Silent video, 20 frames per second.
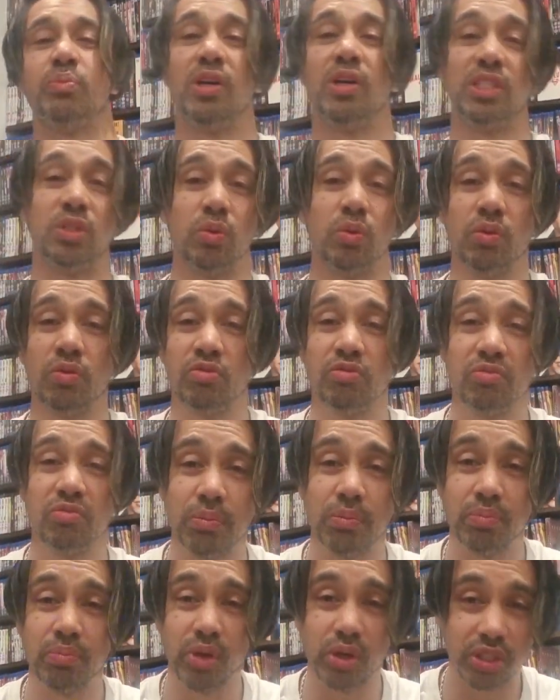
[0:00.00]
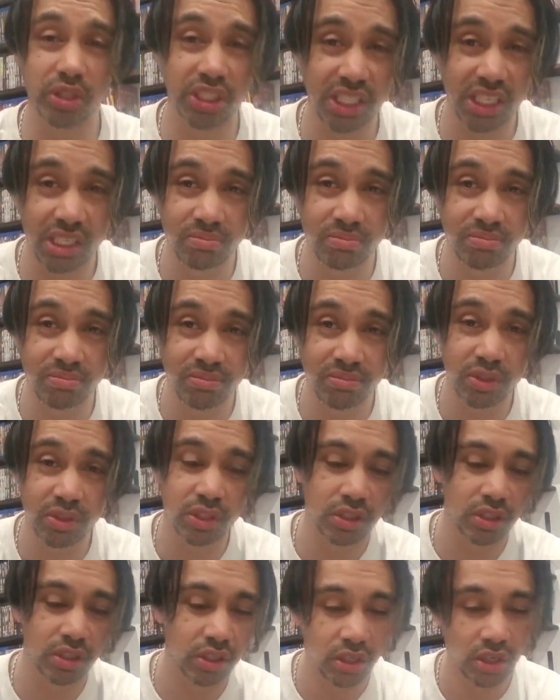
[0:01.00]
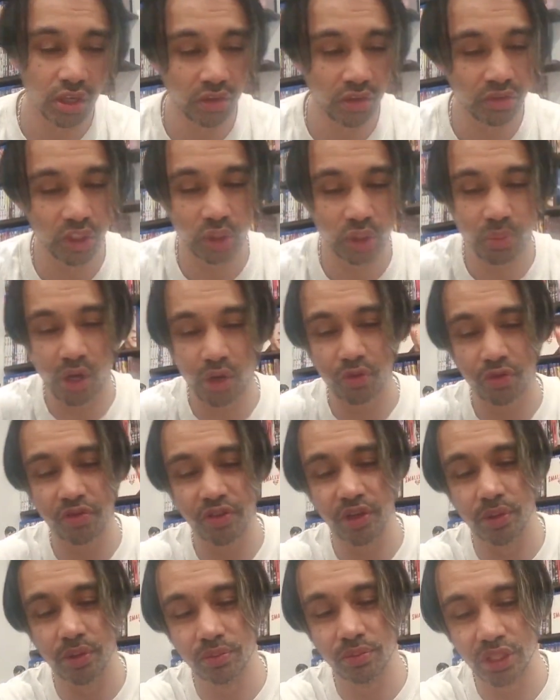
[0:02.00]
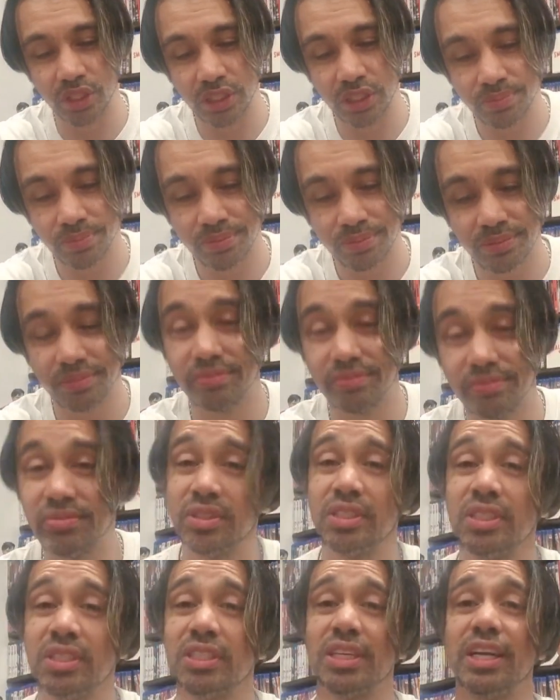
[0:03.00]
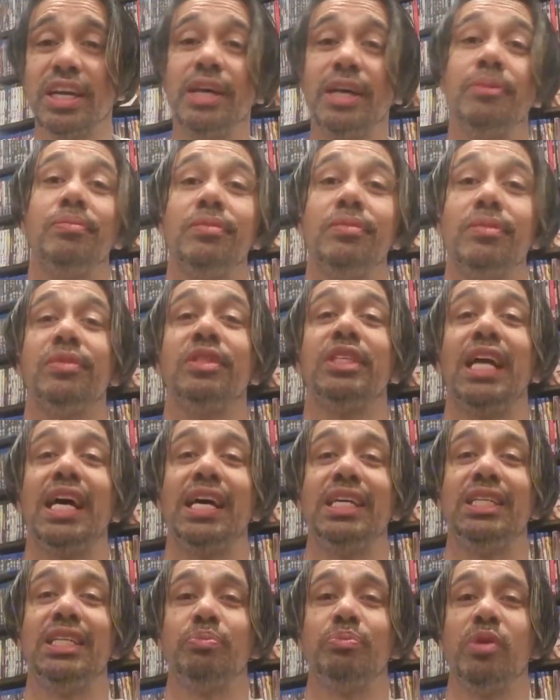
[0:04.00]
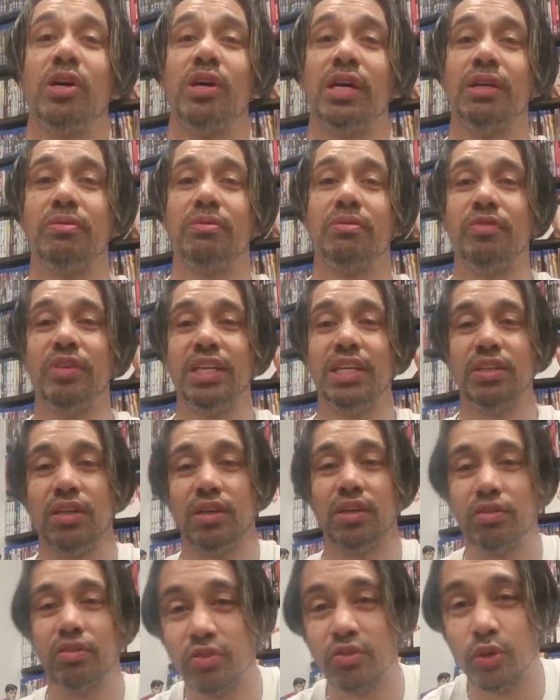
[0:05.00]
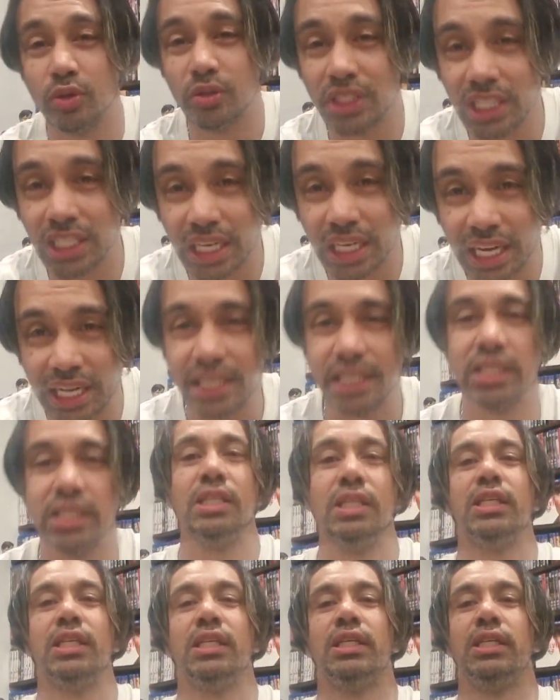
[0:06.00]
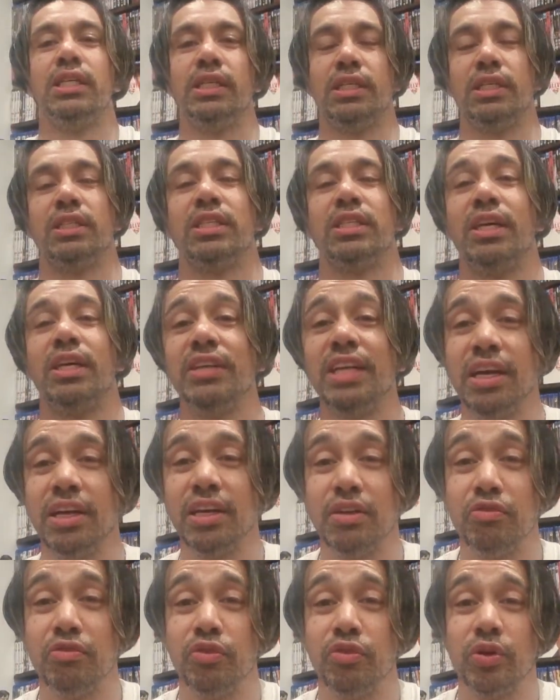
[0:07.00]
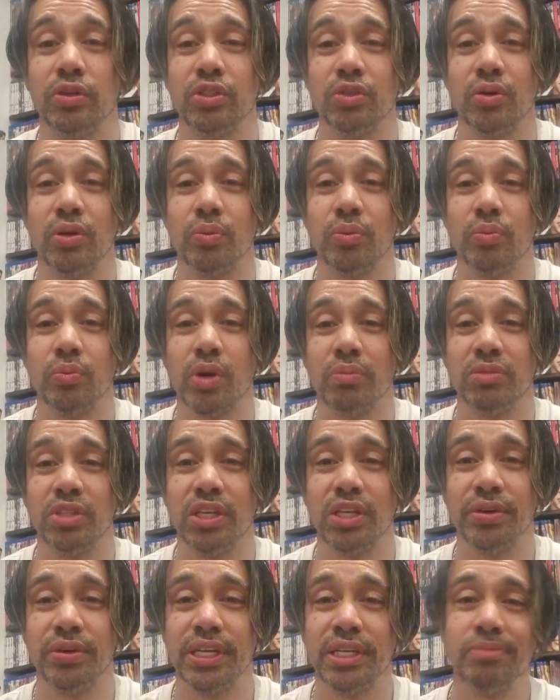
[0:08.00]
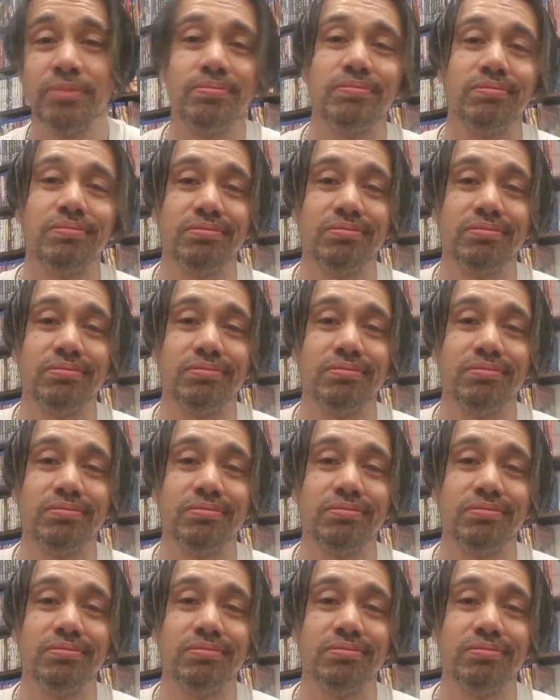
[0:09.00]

sort of unboxing of the Smile films. So yeah, So that is my vid for today. So yeah, if you're enjoying what I'm doing,